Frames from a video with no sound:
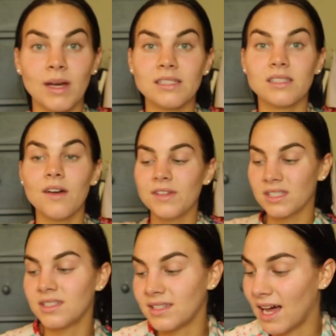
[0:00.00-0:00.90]
My stuff is
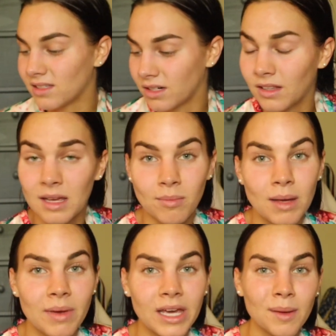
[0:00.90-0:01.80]
a disaster, like
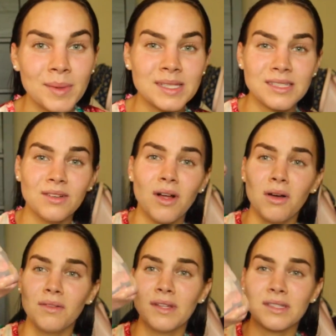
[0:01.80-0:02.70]
my makeup is still
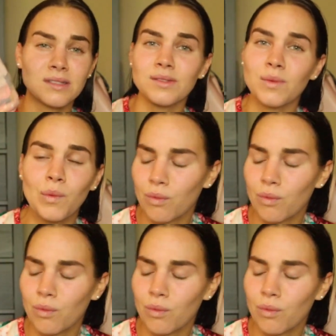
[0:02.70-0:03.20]
all in this